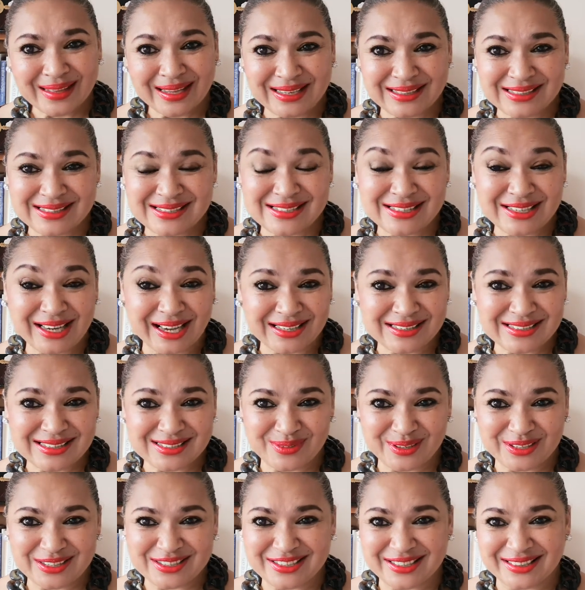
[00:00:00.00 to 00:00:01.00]
it
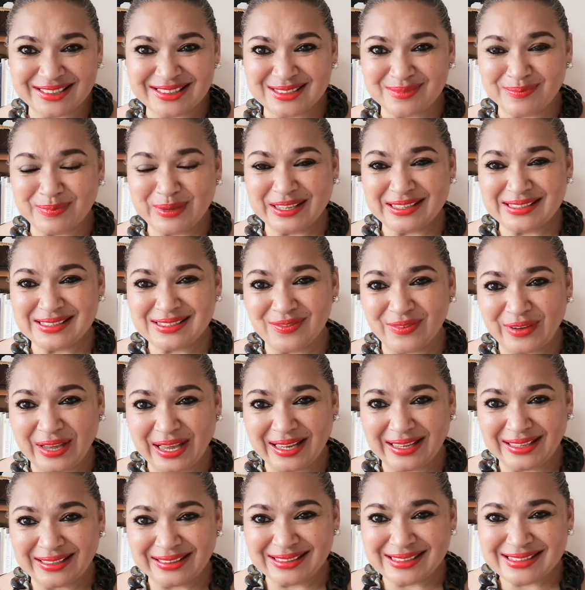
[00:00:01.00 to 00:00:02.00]
started with gender-based
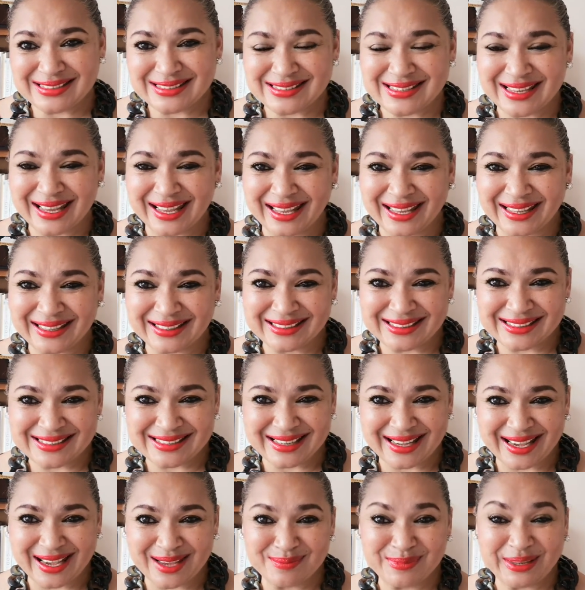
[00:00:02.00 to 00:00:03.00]
violence
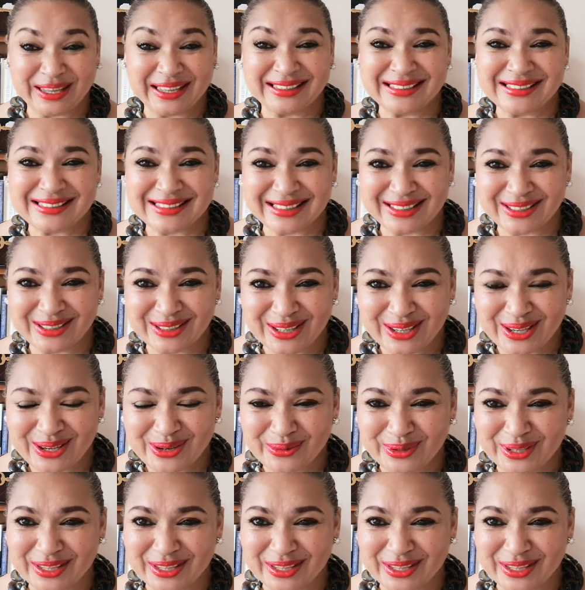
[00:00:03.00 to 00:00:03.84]
and I'm ending